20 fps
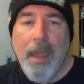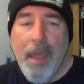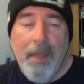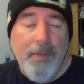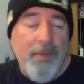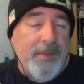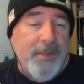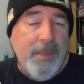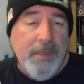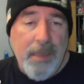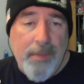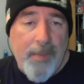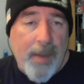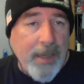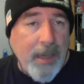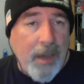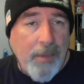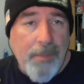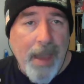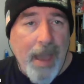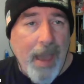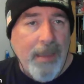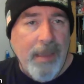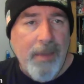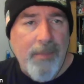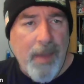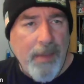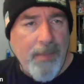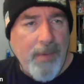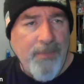And listen, he may come back,
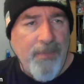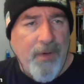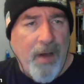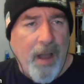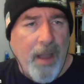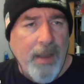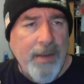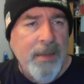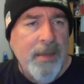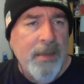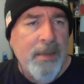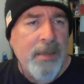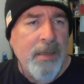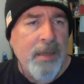he may be fine,